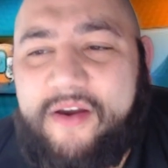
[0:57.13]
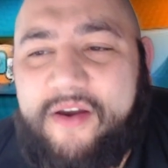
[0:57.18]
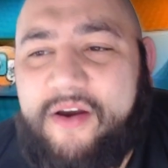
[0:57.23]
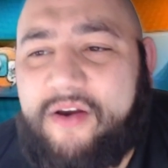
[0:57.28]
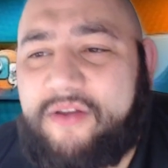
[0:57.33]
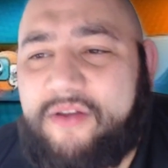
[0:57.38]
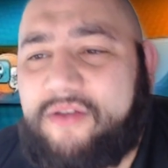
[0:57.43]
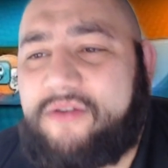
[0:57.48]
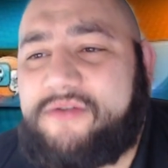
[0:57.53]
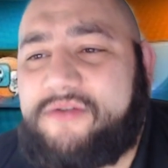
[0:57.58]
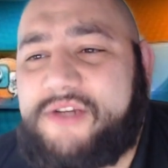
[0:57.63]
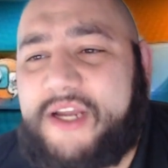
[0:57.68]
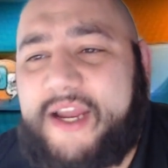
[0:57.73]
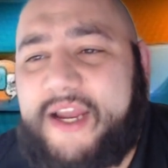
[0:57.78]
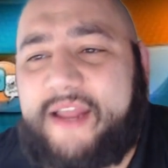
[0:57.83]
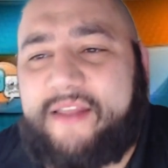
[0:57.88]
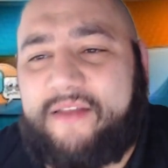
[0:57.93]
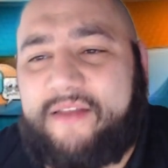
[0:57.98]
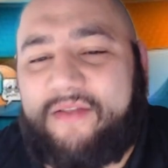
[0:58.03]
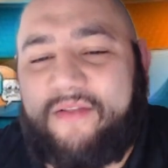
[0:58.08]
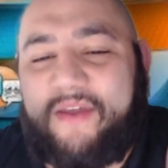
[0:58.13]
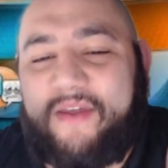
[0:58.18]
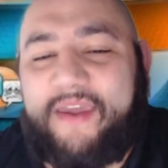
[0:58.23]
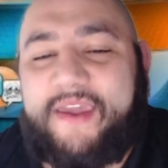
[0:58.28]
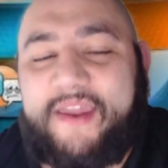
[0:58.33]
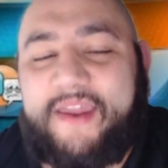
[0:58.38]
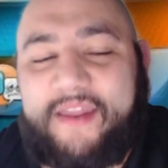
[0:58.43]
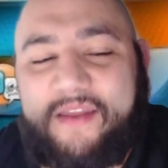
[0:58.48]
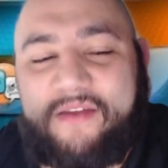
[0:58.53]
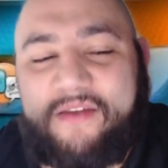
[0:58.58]
Also, check out the link
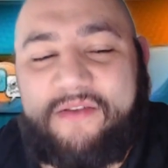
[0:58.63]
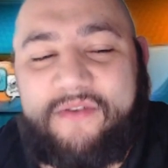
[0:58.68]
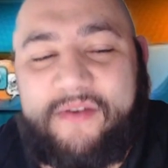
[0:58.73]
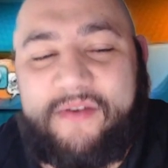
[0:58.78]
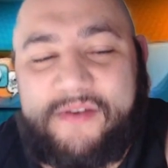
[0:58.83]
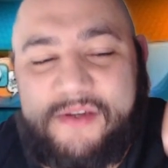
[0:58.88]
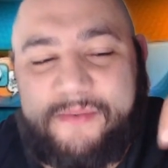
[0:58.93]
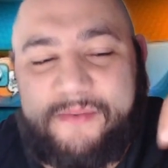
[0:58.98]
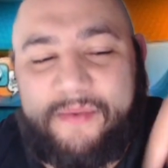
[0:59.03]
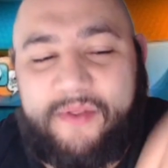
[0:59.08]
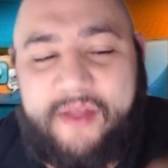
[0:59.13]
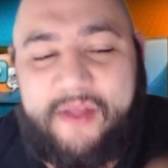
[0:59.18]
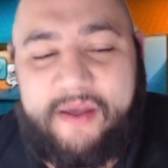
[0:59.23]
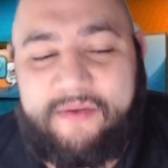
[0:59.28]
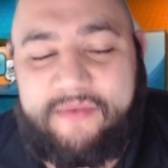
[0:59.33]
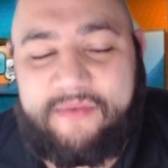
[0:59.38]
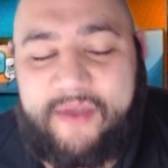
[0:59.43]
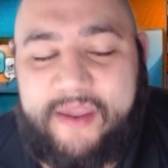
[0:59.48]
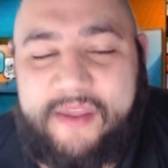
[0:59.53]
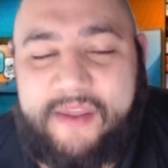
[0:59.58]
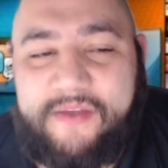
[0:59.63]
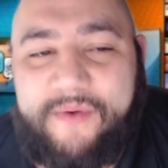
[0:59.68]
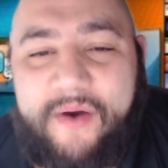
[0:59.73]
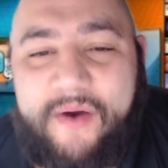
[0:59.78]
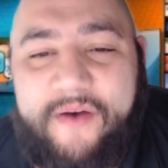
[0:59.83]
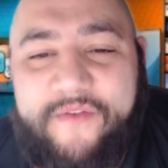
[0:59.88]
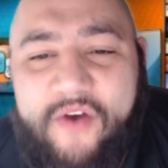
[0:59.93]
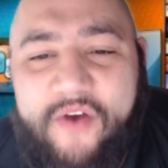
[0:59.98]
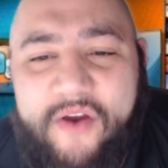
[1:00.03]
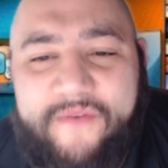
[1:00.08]
in the description below. Link to all
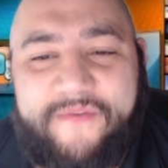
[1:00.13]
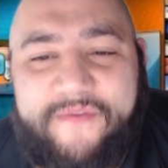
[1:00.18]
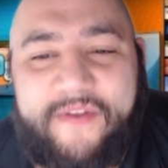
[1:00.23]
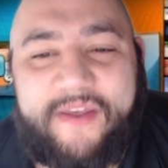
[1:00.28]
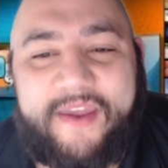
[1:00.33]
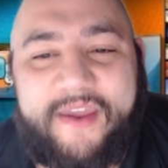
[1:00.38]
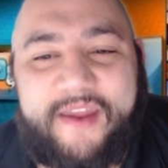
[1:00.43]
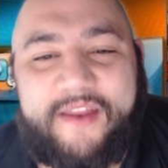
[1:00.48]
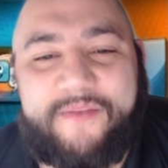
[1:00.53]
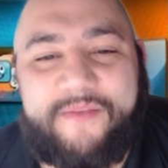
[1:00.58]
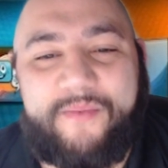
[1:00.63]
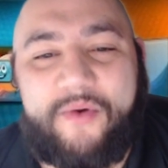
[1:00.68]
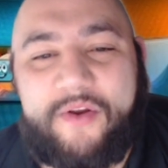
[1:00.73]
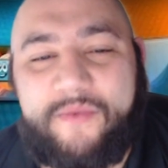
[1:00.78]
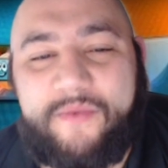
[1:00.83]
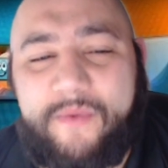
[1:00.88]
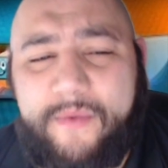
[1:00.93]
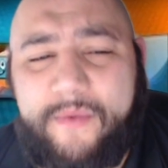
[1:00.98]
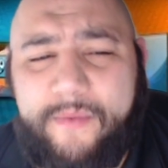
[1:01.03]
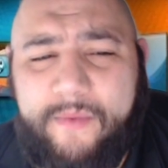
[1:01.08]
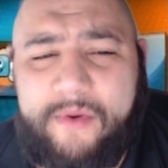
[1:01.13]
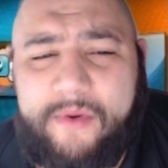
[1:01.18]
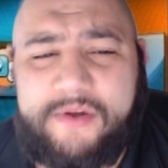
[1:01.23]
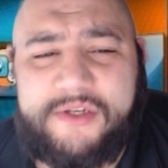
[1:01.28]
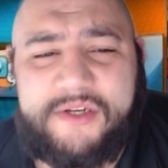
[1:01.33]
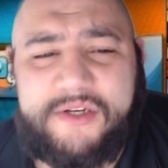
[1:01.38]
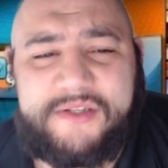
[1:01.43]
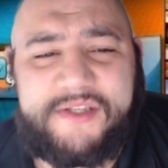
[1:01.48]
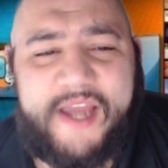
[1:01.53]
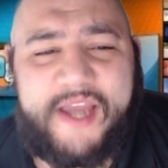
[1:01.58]
of our affiliate sportsbook
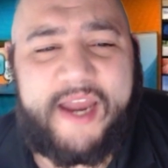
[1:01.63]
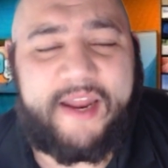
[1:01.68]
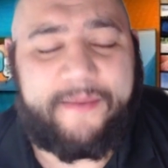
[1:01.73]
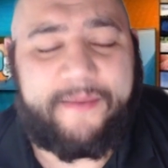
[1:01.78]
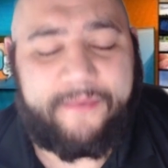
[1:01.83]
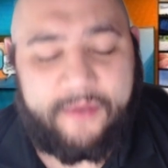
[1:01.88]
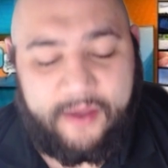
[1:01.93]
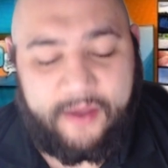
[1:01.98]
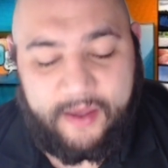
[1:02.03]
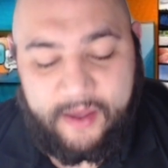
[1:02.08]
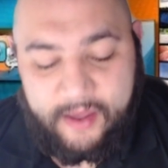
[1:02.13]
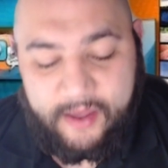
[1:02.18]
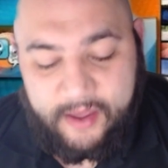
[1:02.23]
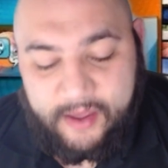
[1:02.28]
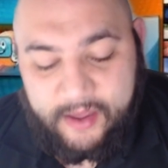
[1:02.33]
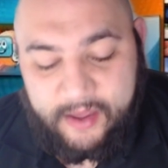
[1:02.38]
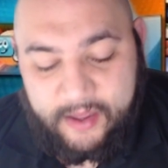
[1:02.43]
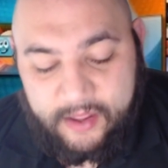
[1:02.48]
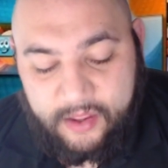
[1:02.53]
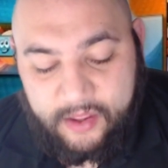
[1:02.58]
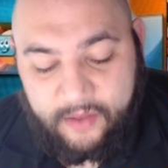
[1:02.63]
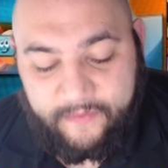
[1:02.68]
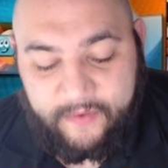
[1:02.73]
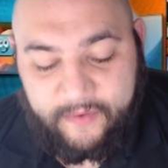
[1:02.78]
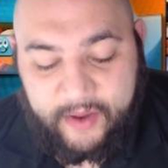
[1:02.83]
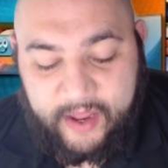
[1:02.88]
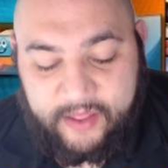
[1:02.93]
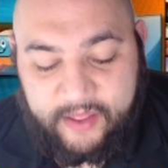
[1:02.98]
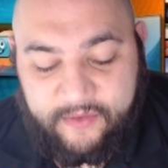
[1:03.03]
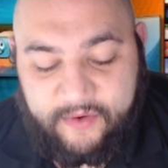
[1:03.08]
promotional signups. So if you
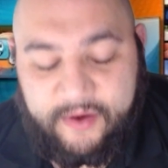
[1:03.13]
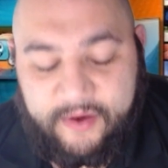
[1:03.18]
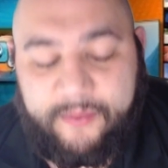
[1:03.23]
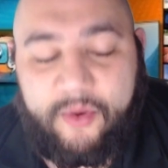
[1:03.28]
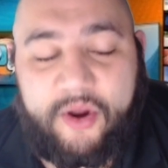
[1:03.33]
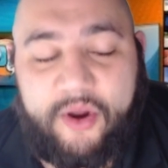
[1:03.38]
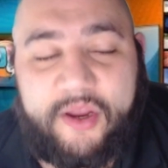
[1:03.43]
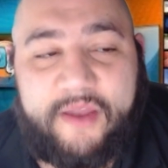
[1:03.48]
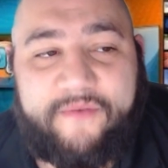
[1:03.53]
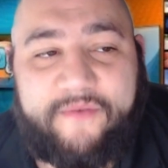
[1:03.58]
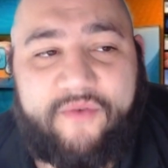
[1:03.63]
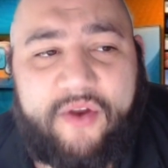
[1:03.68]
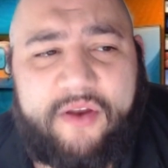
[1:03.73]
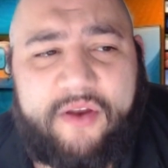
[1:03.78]
guys are in the market for a new